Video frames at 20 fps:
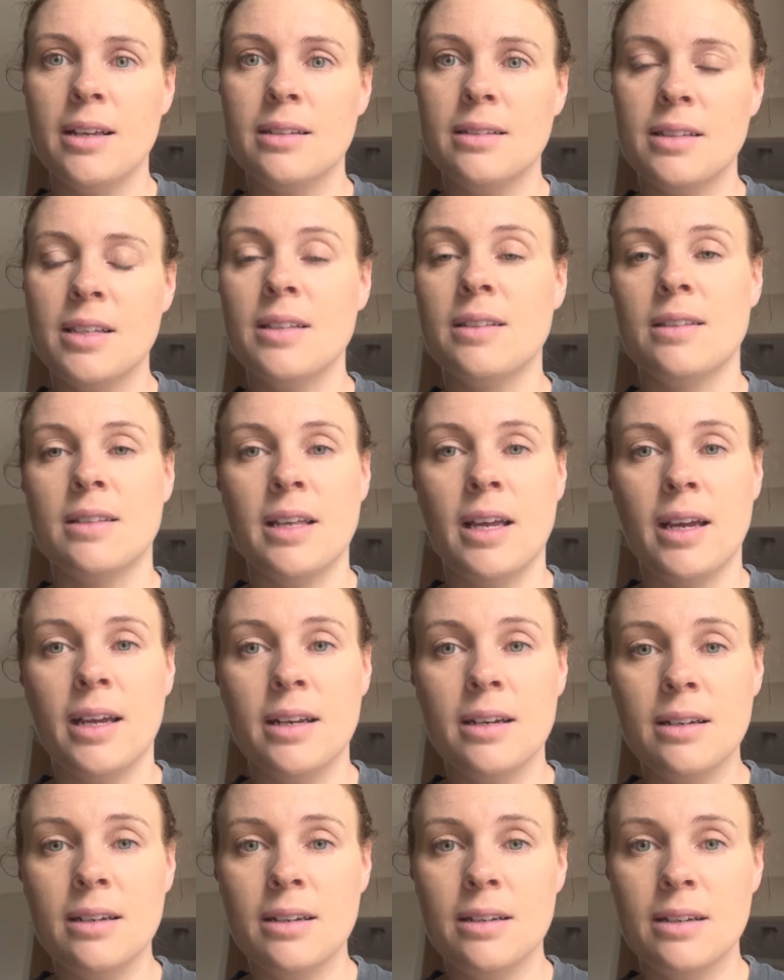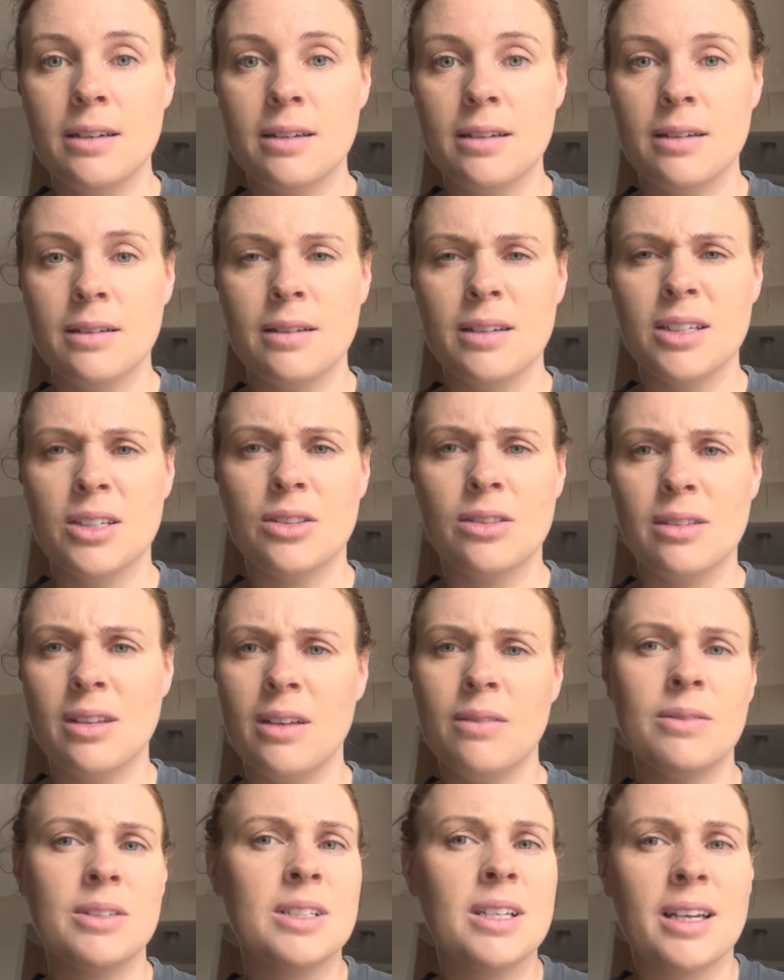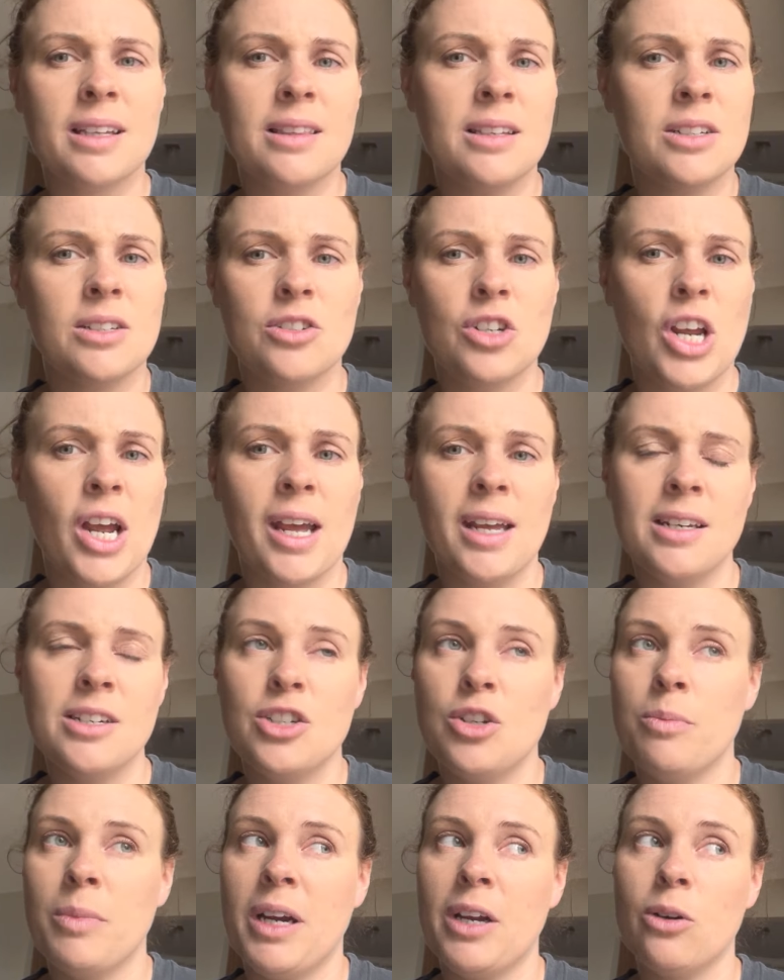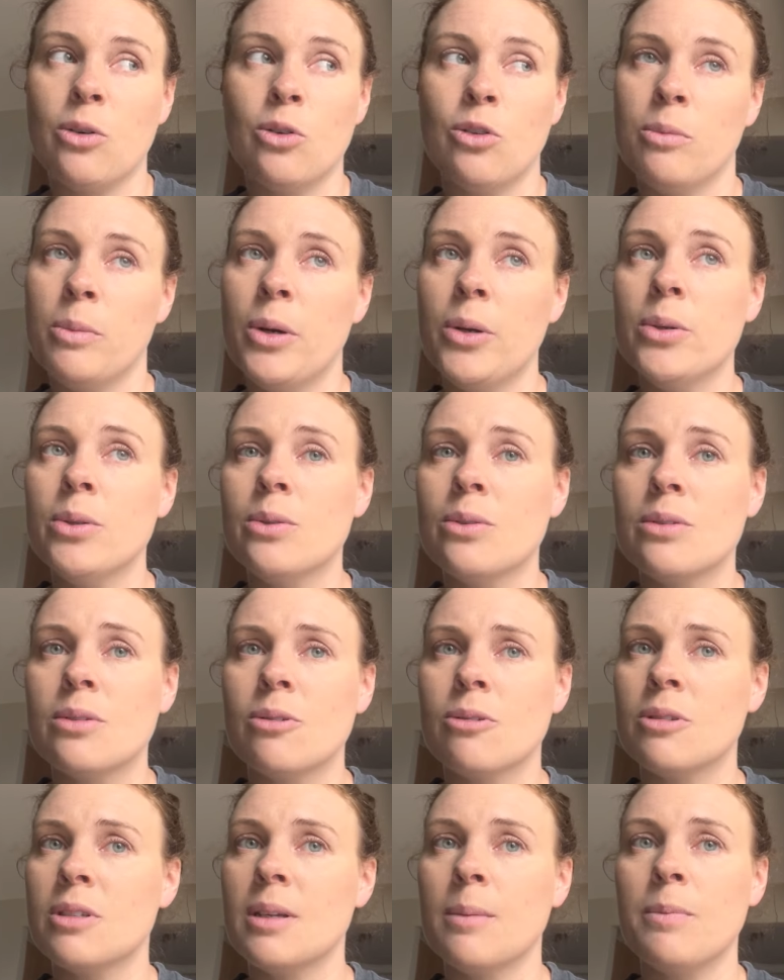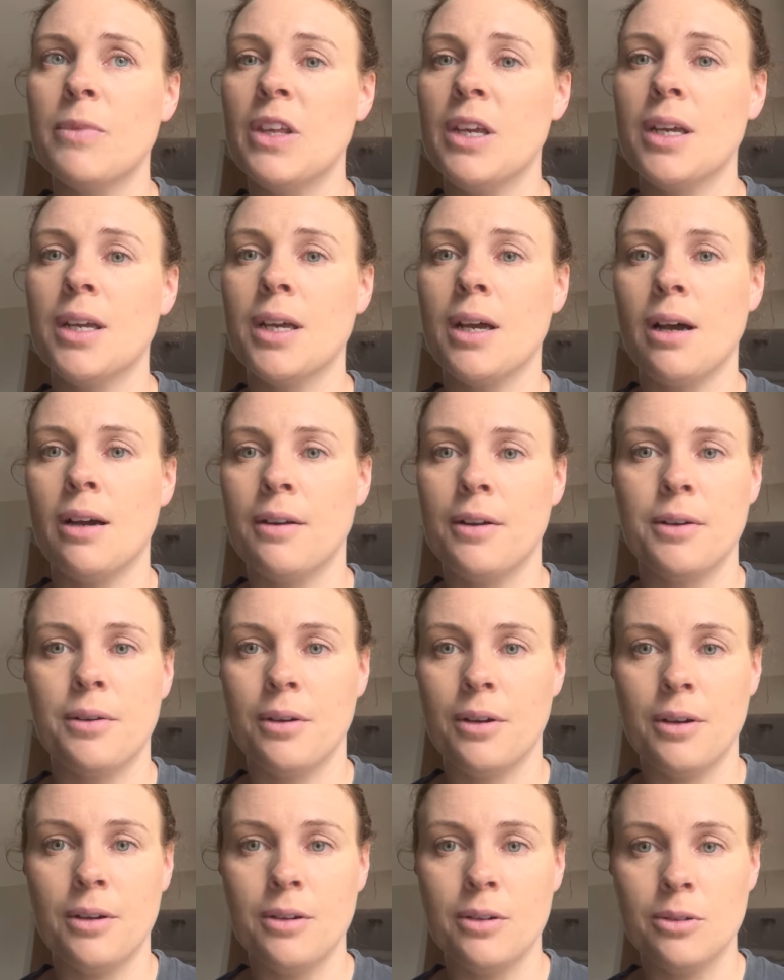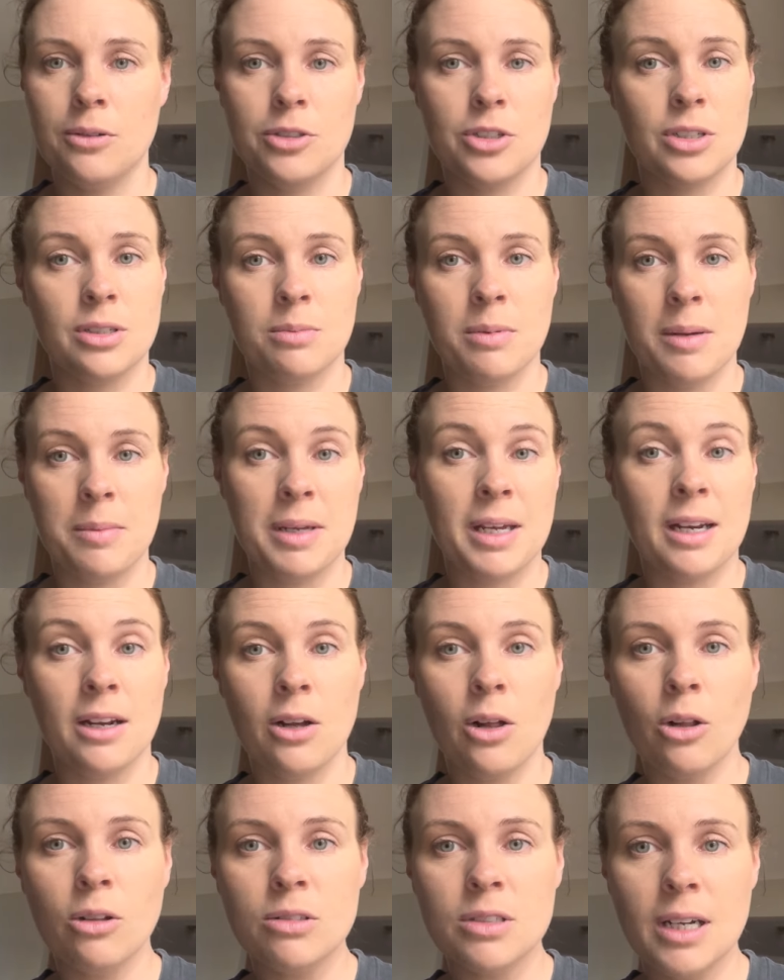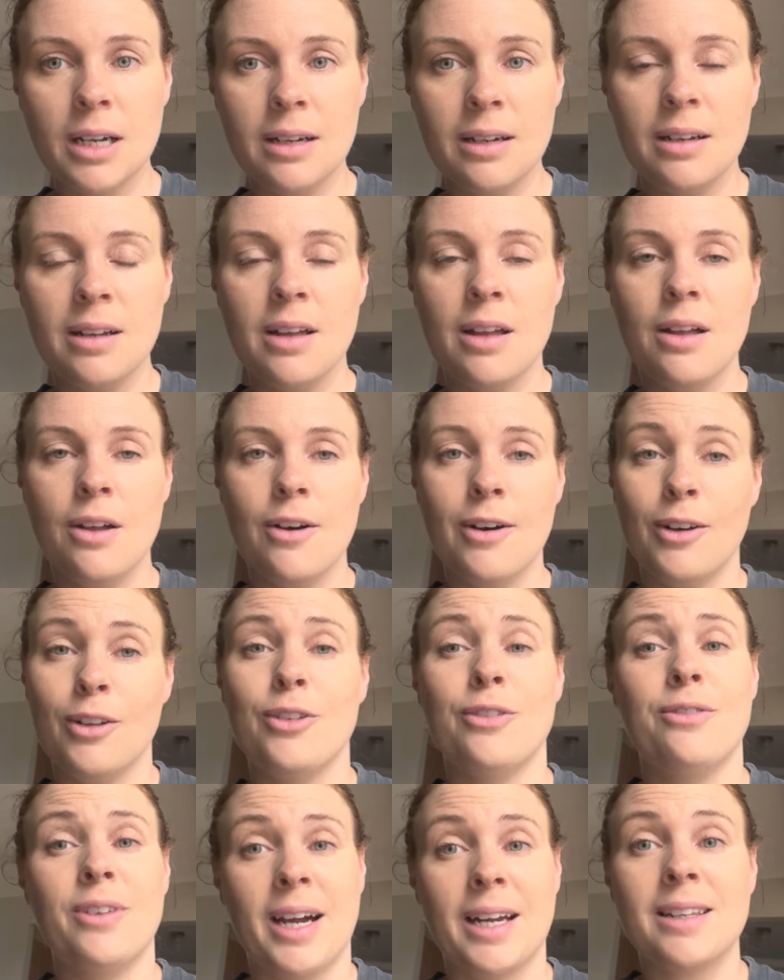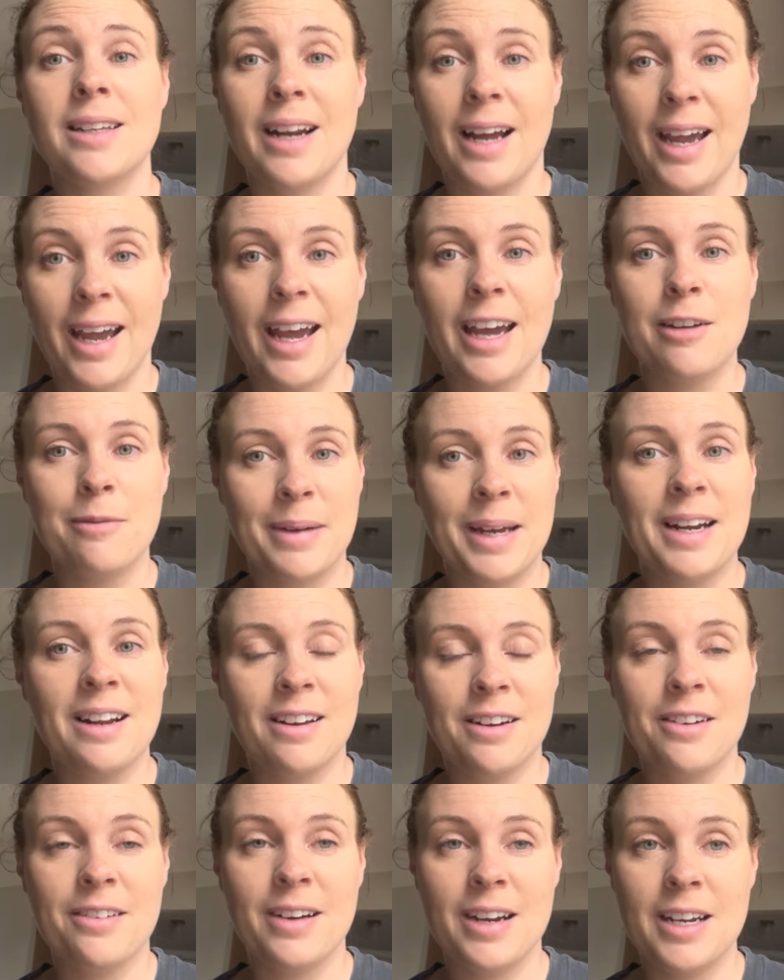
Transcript: since then it was like the change in my hormones or something, I don't know, or just maybe getting older, or the fact that I had been under